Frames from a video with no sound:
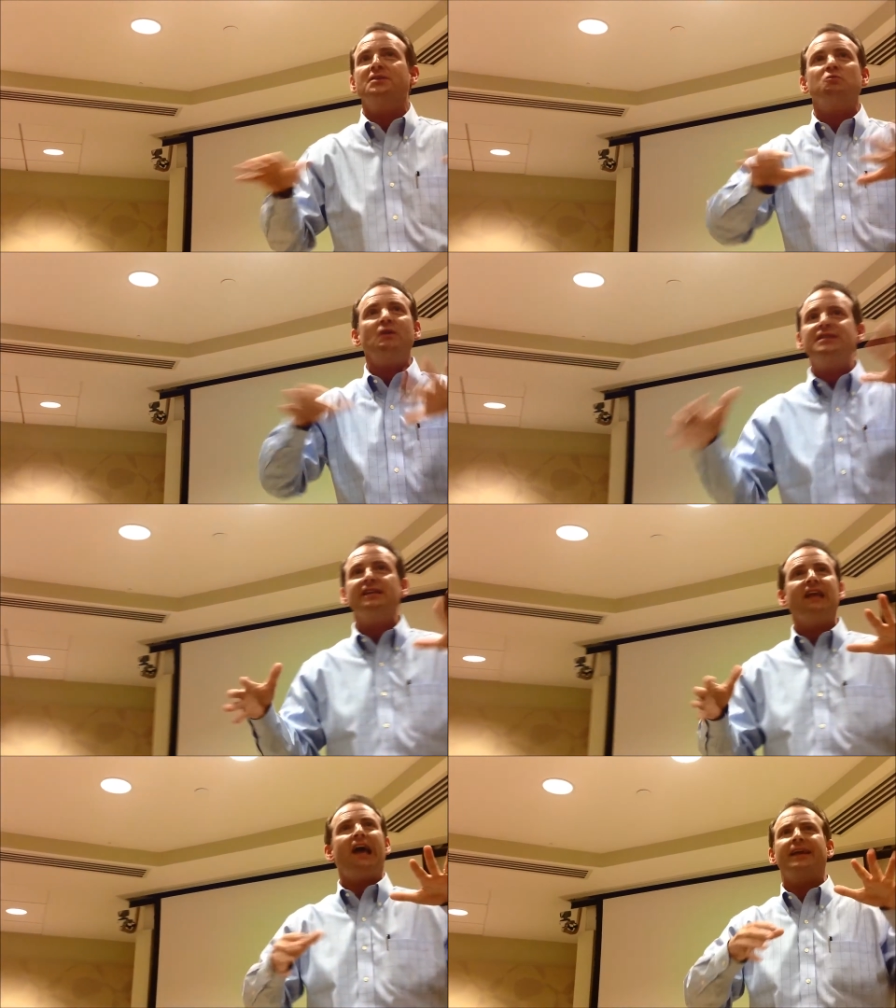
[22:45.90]
this
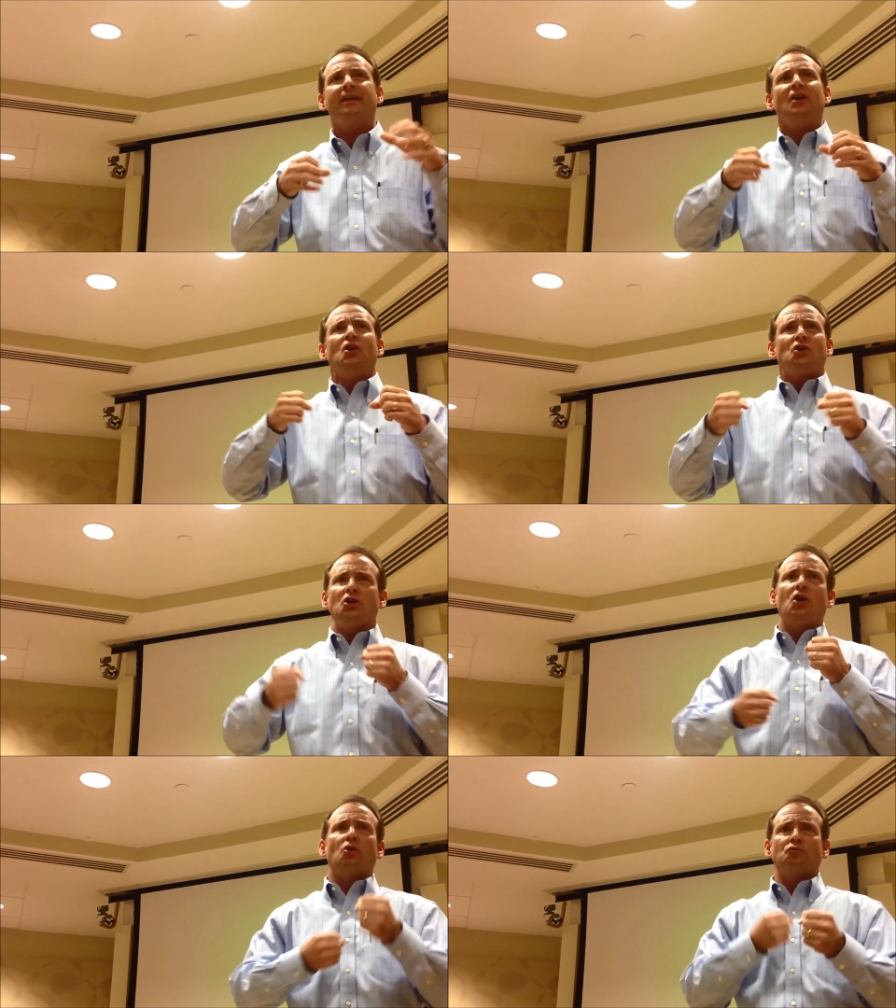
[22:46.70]
wasn't like,
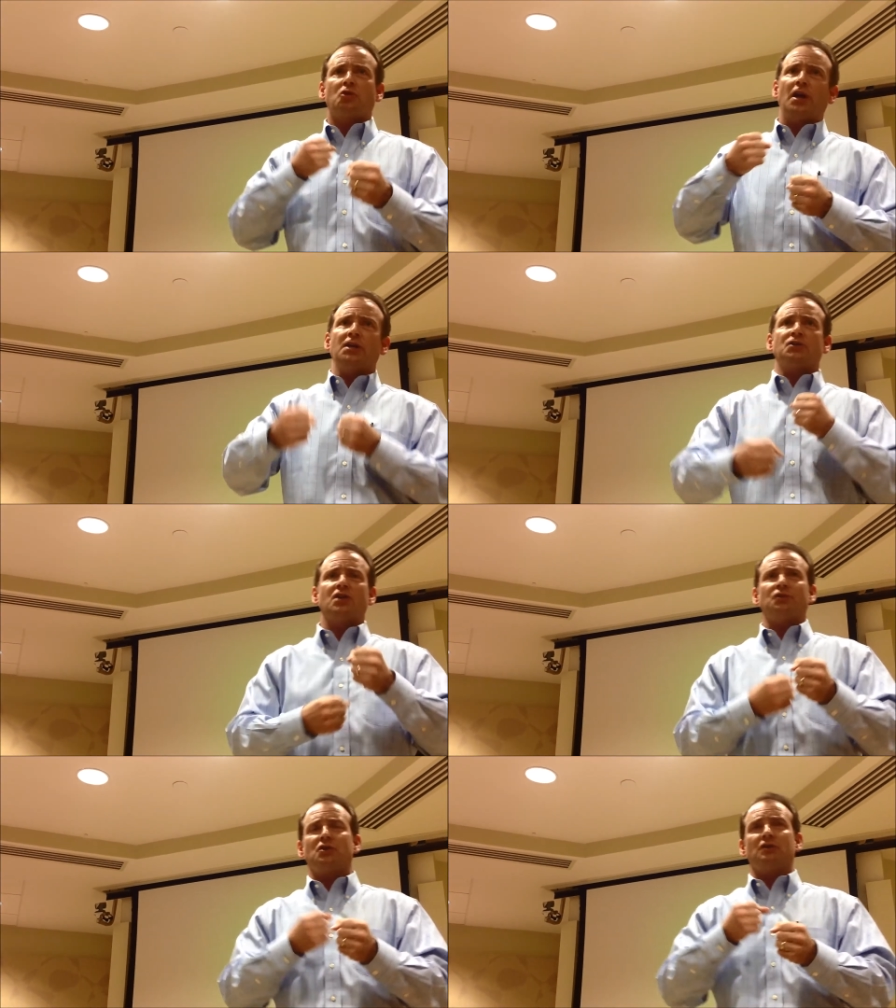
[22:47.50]
training
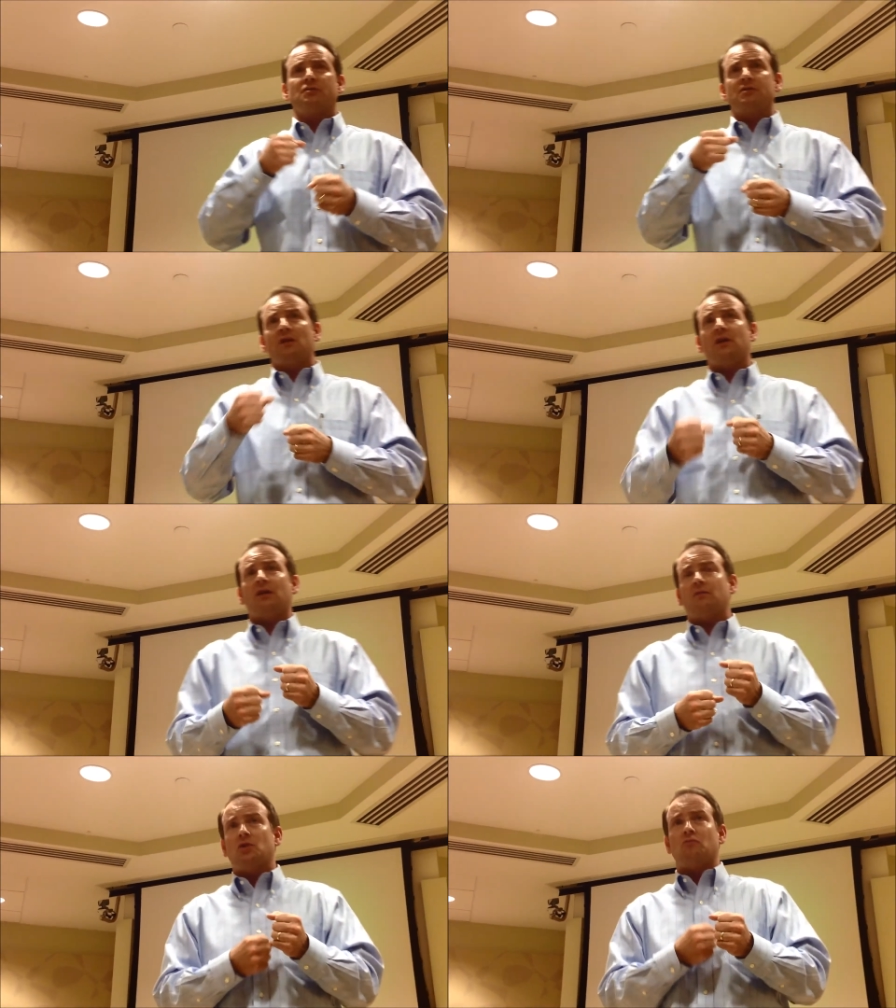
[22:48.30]
sessions,
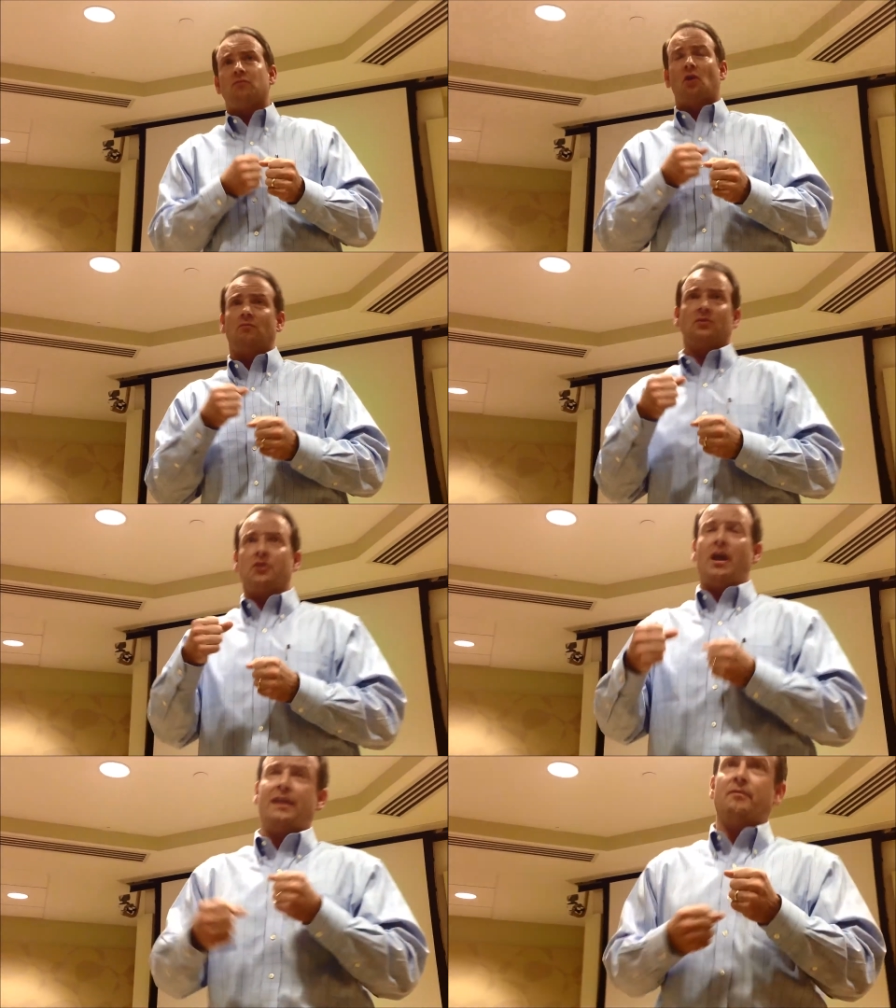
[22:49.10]

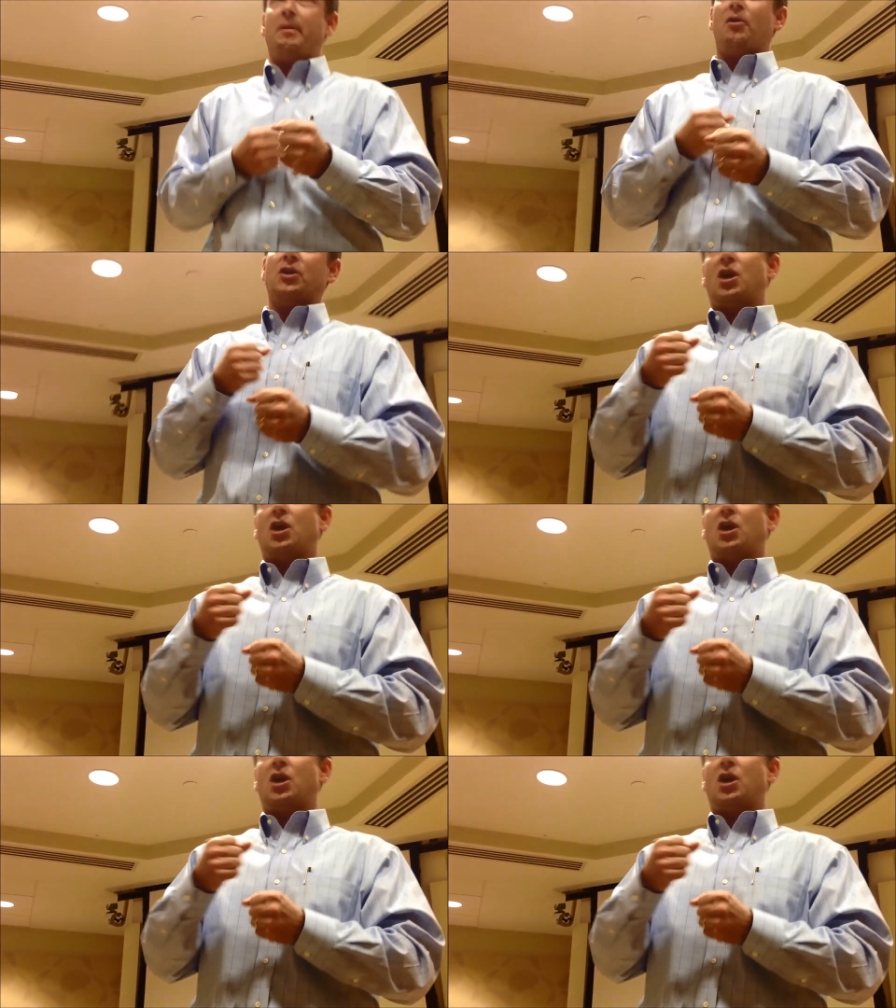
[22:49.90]
you're not even married